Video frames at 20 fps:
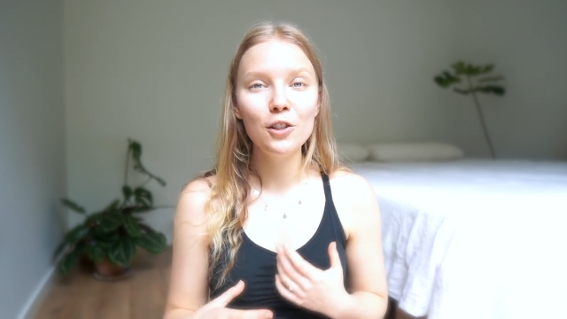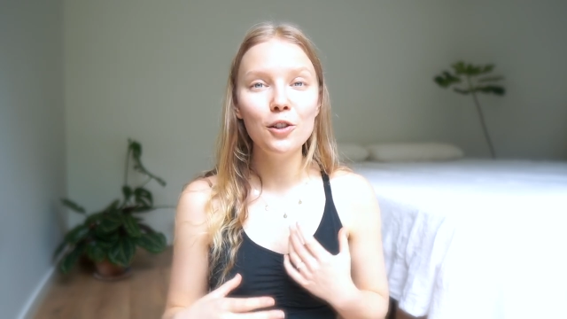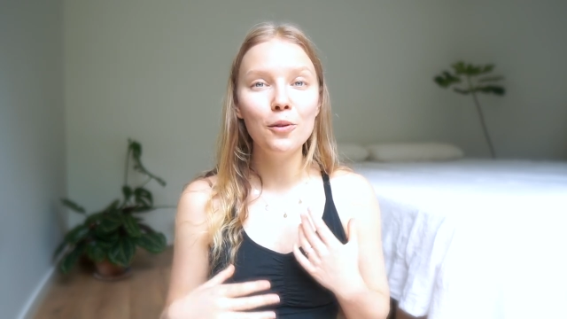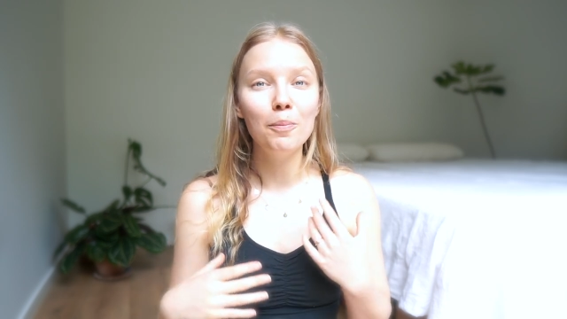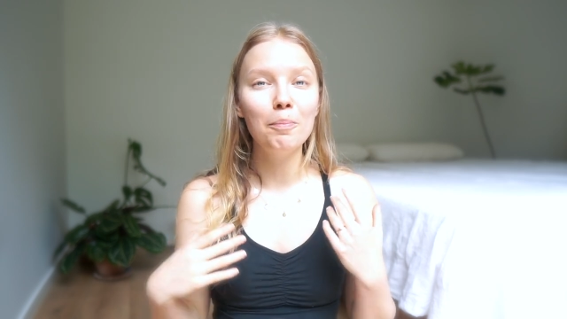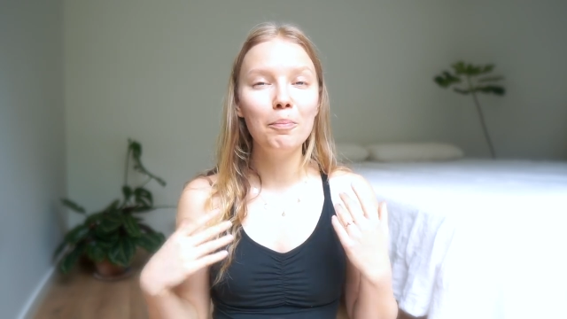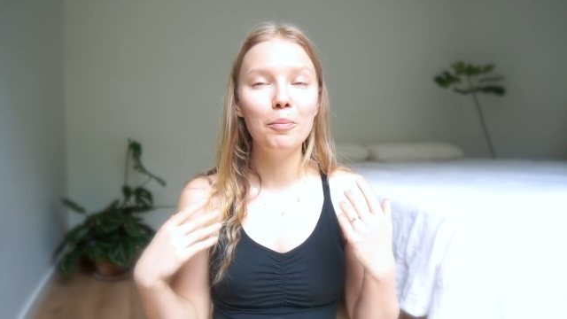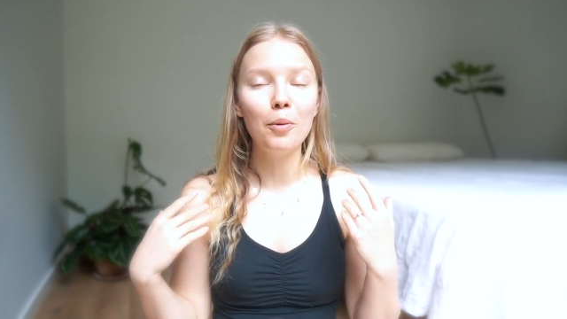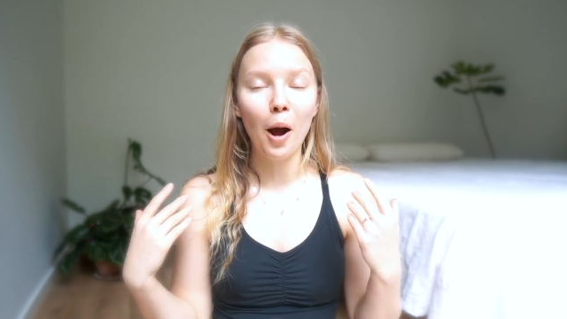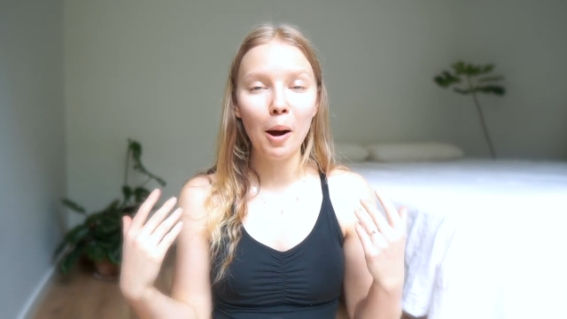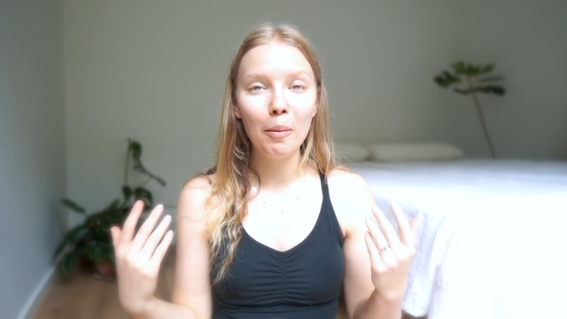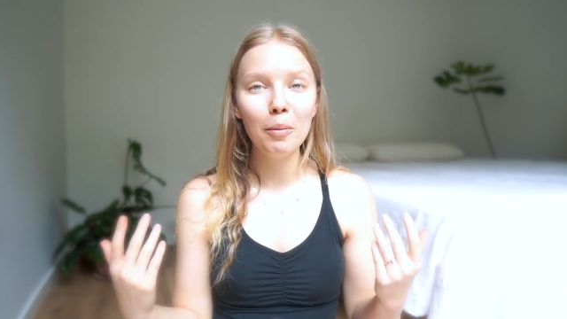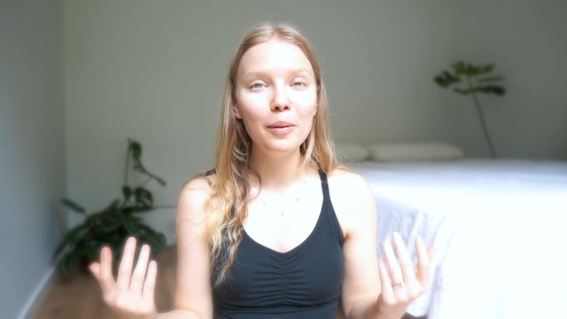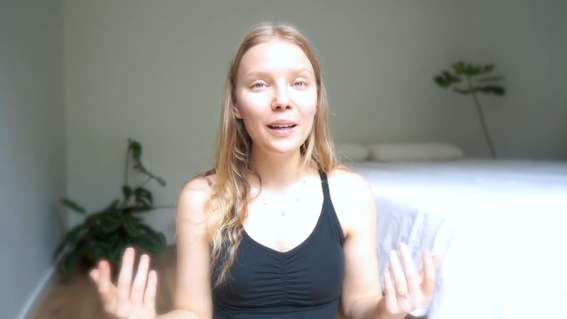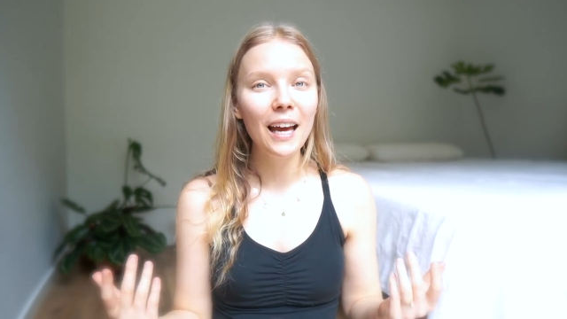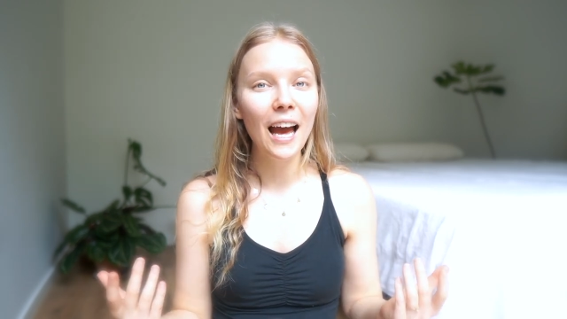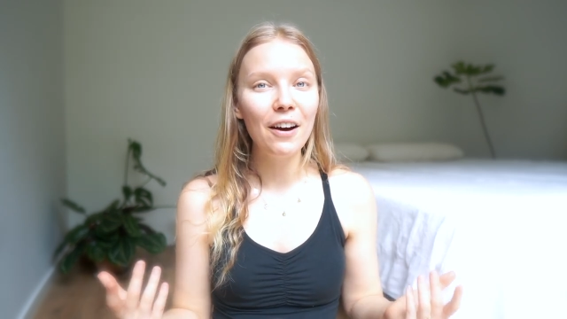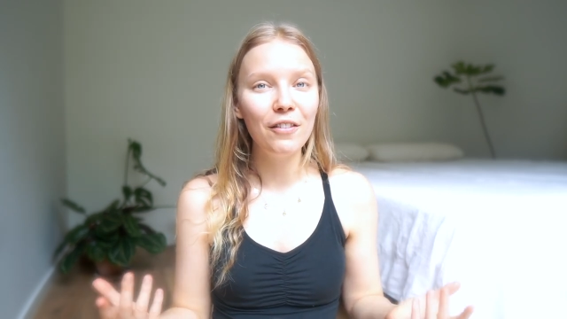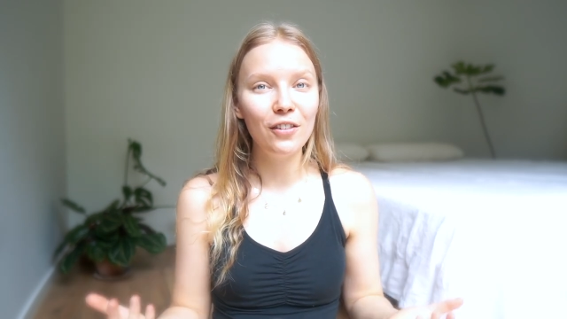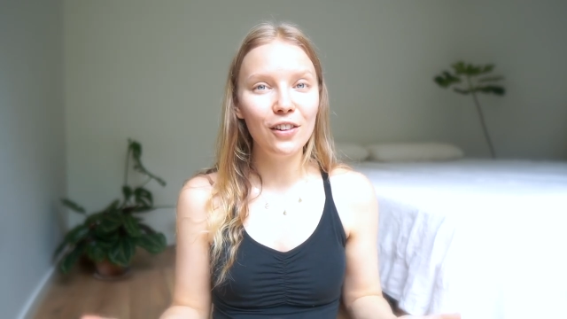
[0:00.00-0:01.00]
You probably
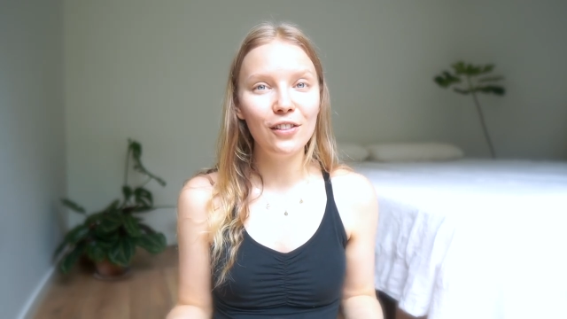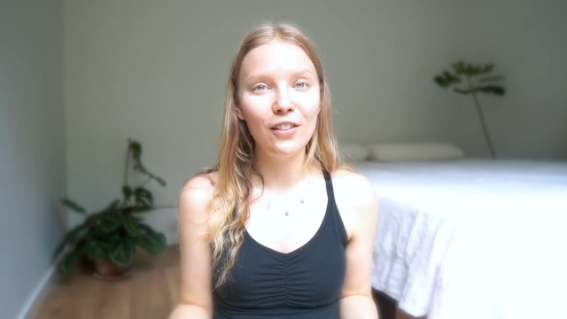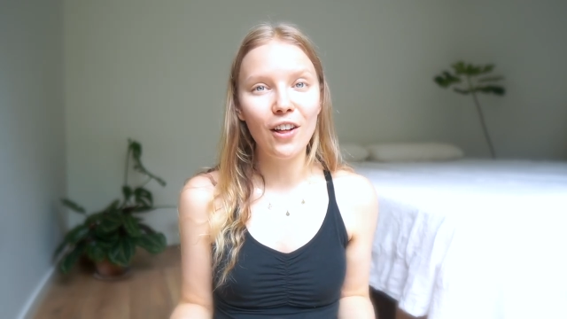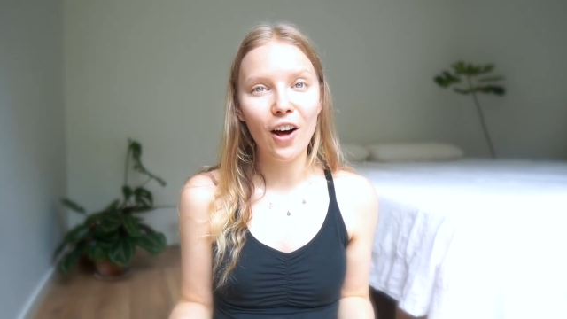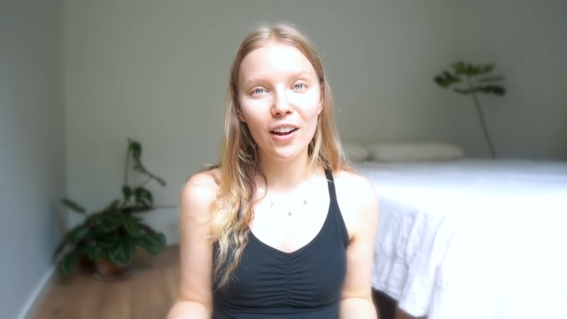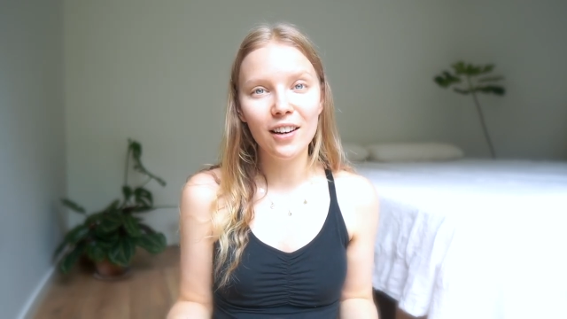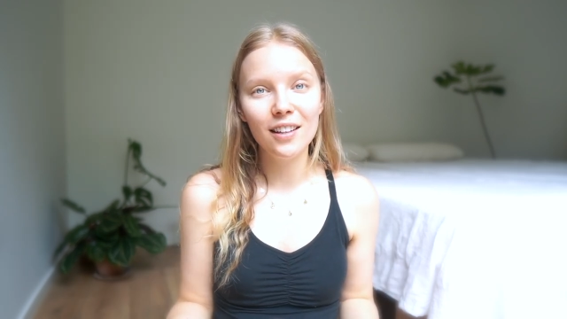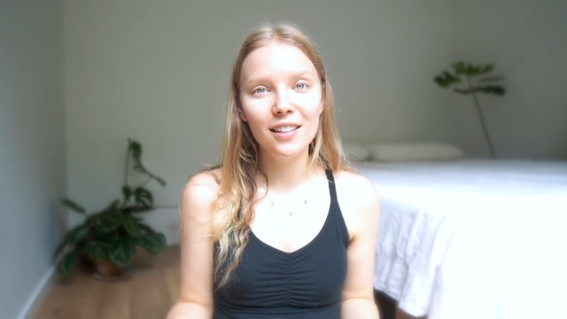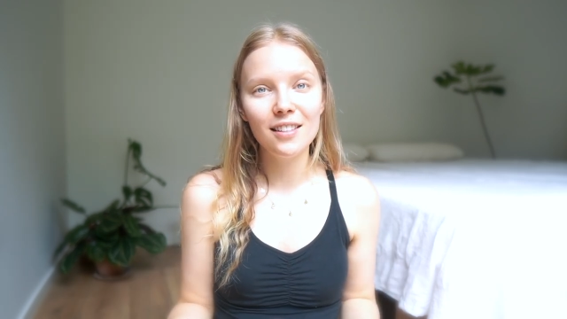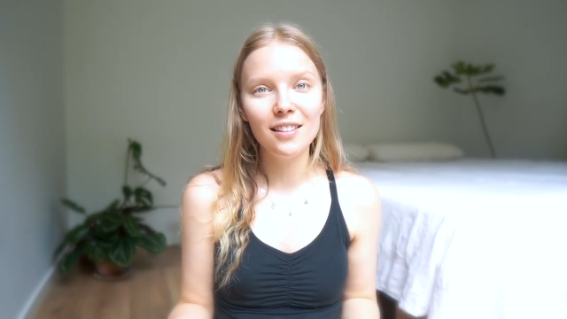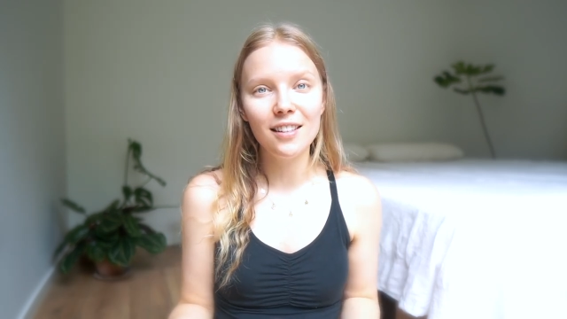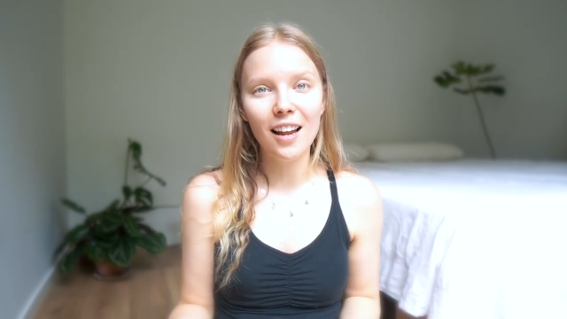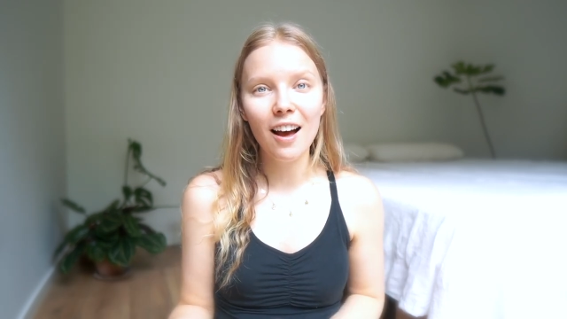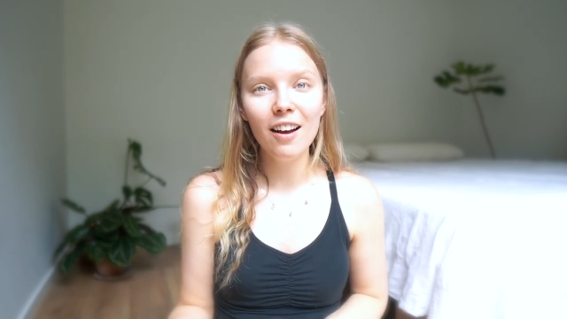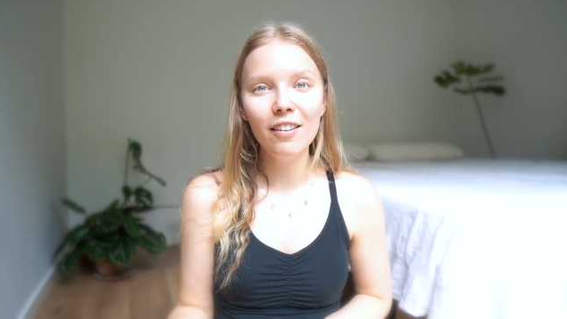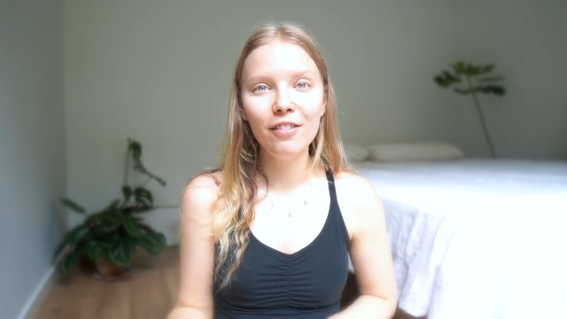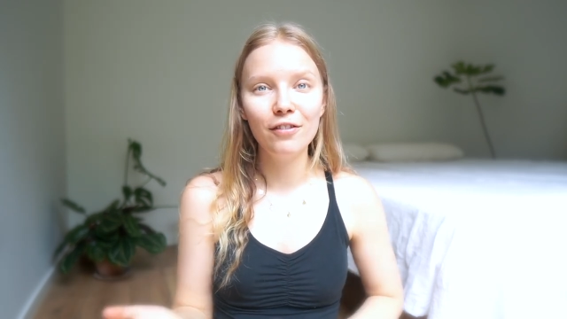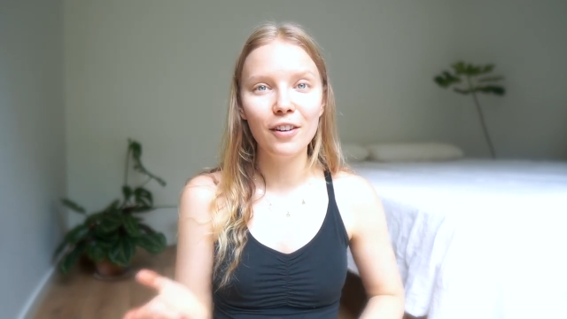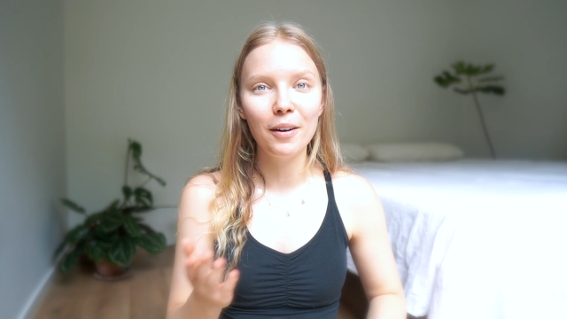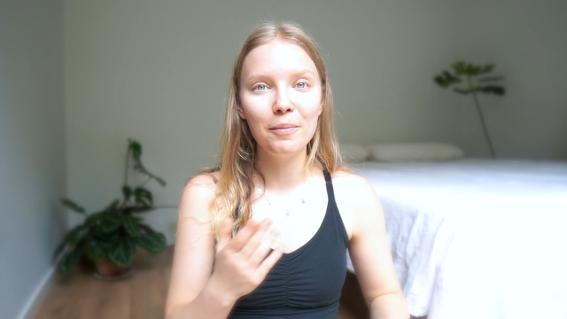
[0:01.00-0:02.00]
have a lot of
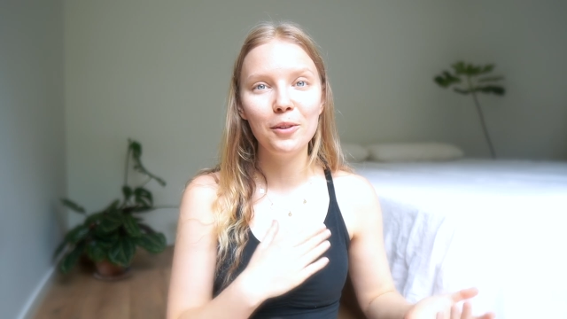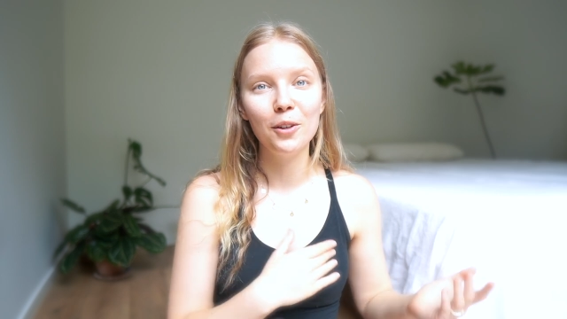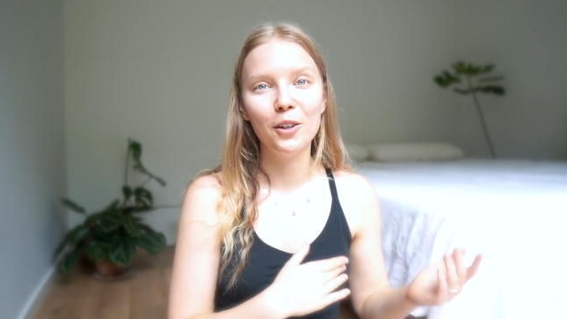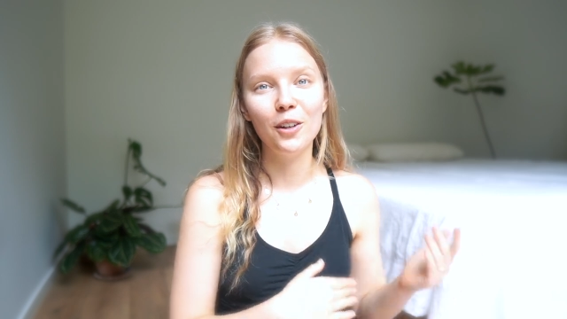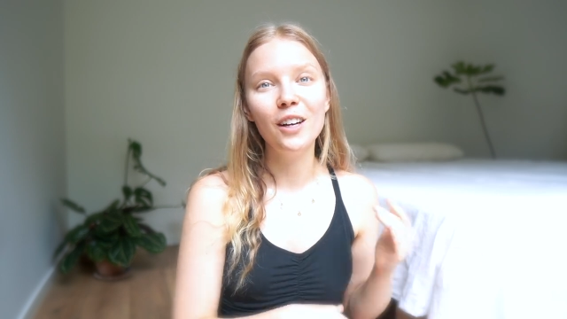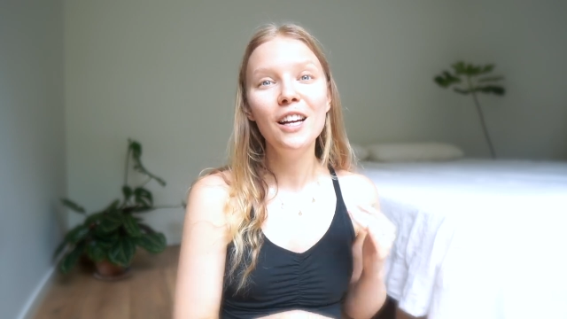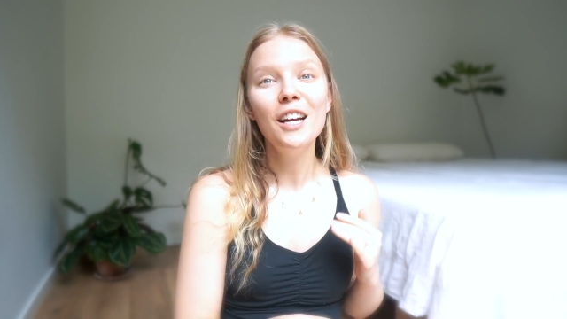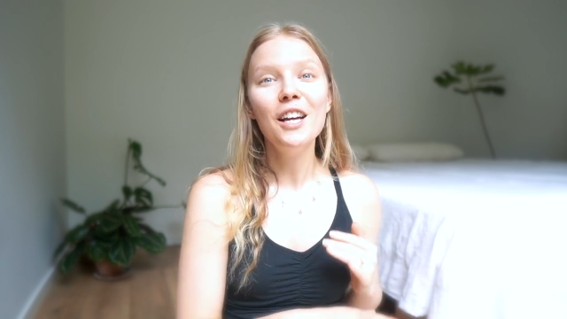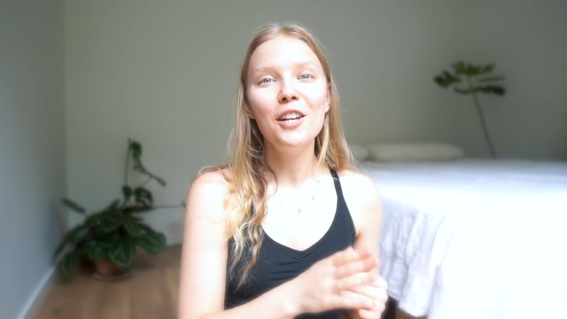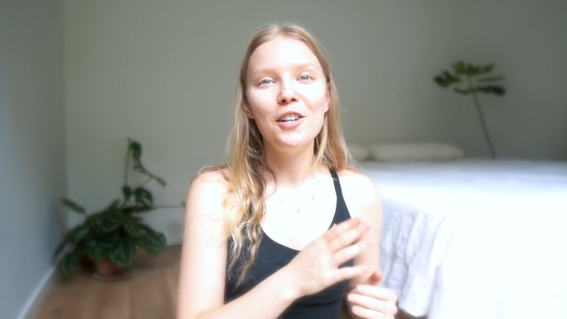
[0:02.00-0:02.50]
stuff from your